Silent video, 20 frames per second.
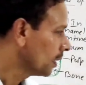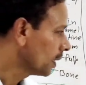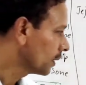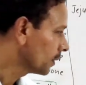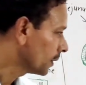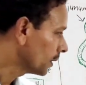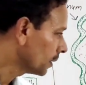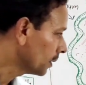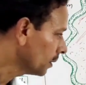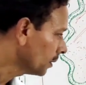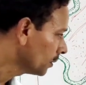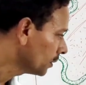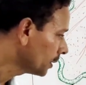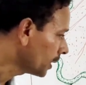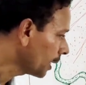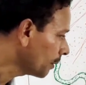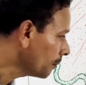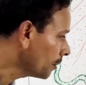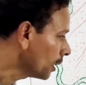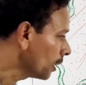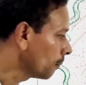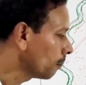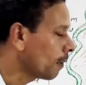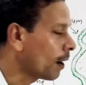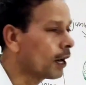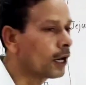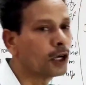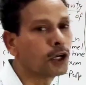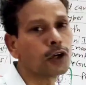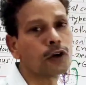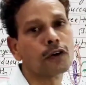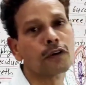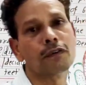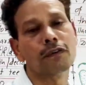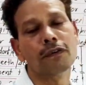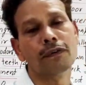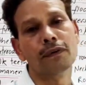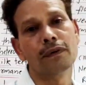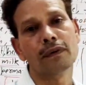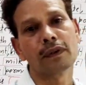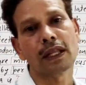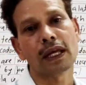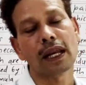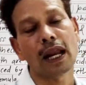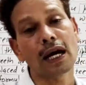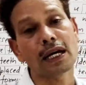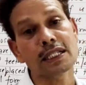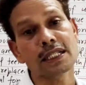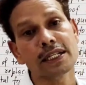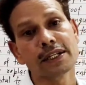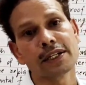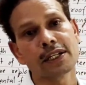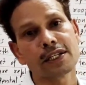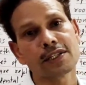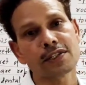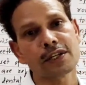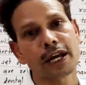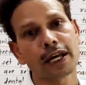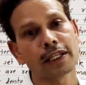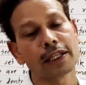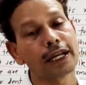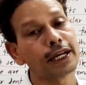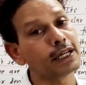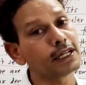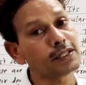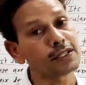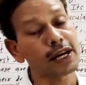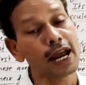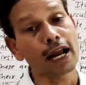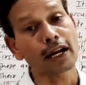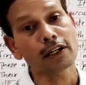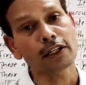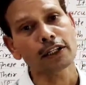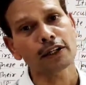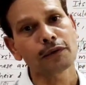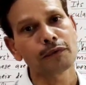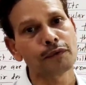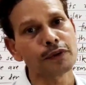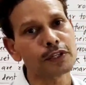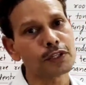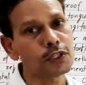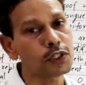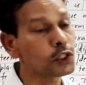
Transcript: And the terminal part of the large intestine, that is rectum, which